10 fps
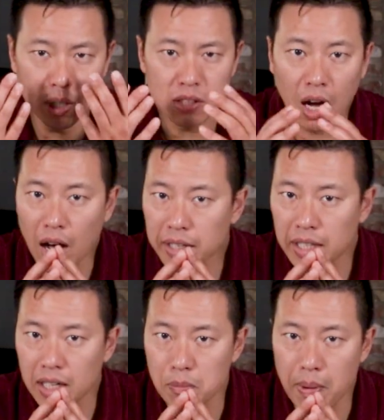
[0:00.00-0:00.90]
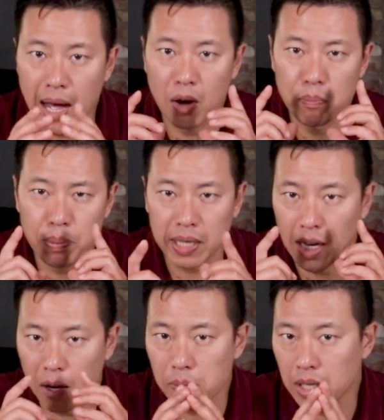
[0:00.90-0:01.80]
we're talking about
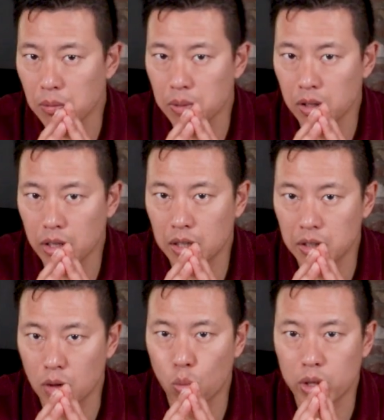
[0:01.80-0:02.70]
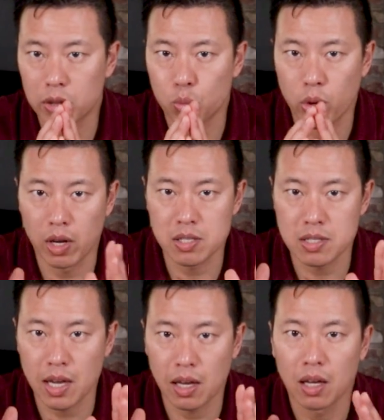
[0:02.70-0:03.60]
becoming a millionaire with real
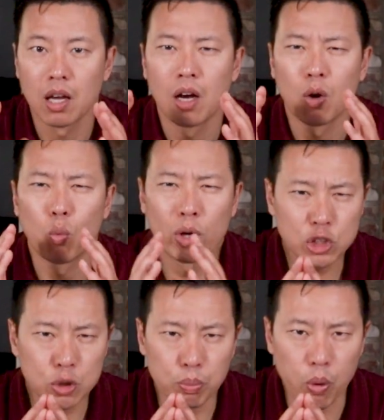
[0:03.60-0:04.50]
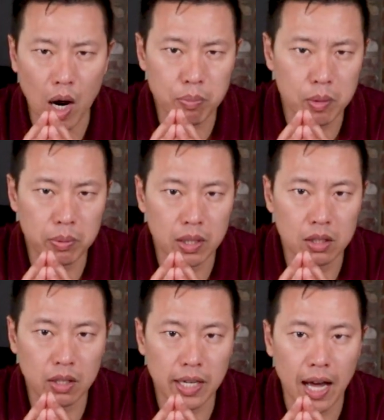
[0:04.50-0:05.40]
estate, we should probably
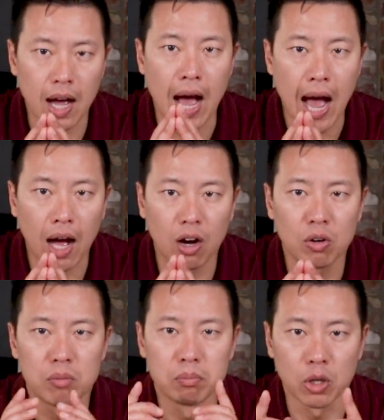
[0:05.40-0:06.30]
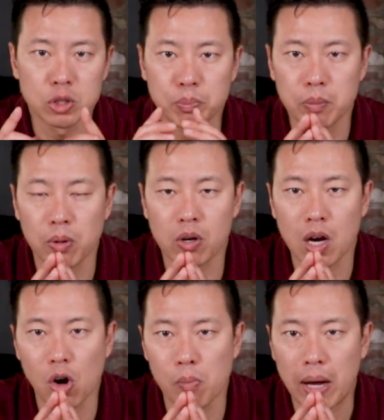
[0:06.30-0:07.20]
look at how most people
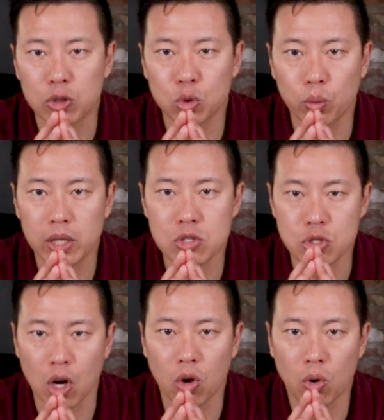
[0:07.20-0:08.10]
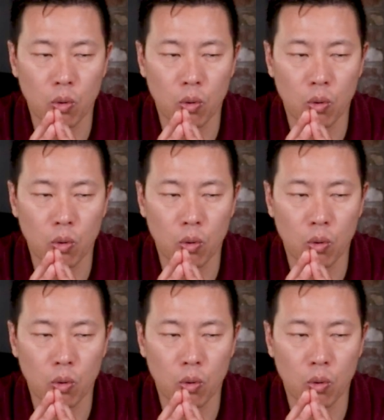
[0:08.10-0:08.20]
go about doing so.